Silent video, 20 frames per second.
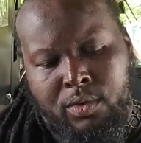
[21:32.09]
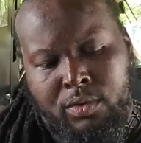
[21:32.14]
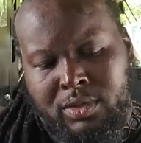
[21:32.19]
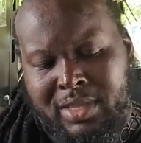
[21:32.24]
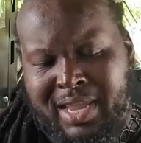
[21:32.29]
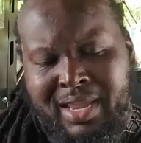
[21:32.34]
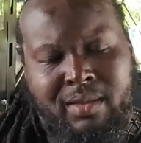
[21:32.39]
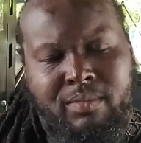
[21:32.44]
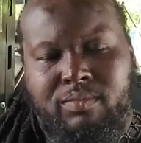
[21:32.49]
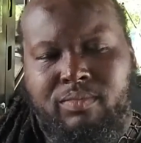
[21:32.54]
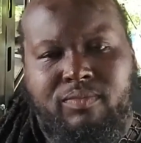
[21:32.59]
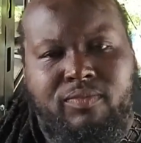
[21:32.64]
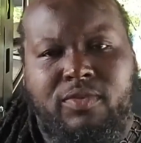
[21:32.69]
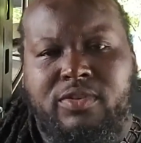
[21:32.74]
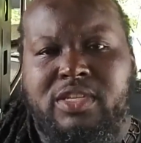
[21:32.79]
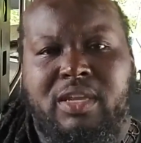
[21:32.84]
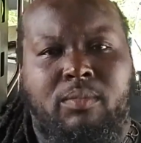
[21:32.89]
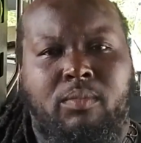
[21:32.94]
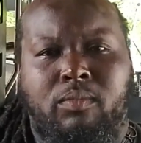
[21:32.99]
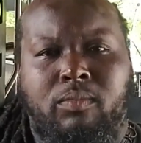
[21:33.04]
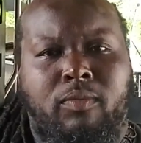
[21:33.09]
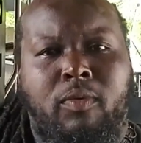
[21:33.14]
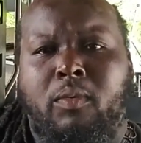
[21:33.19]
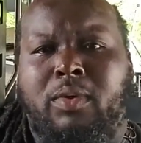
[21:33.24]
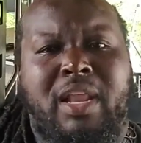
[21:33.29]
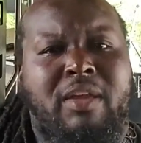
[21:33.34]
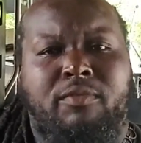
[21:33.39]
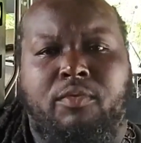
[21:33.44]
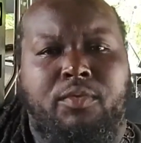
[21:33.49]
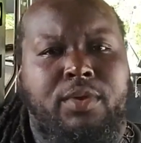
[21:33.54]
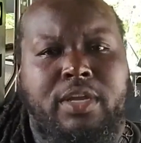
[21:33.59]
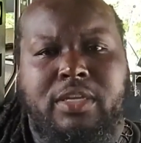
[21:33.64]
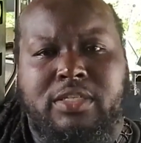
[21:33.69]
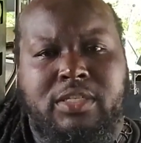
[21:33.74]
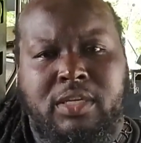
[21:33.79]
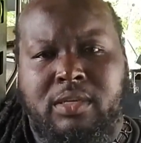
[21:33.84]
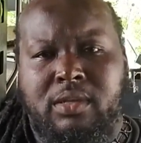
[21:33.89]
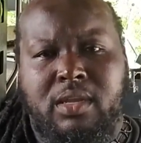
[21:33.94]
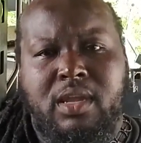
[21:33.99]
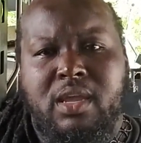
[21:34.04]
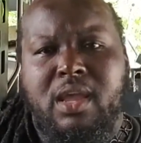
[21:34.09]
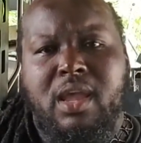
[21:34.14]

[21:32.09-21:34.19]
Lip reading: They, for whatever reason,